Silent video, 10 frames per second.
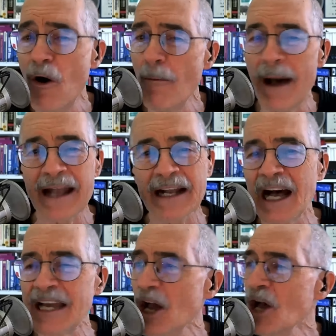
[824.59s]
Oh my
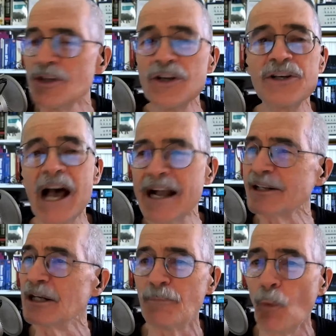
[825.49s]
God, you're not
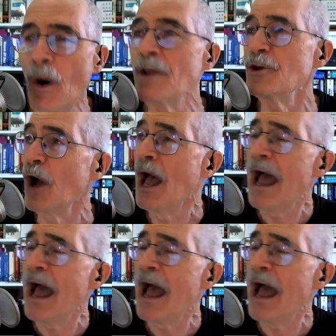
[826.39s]
going to want you.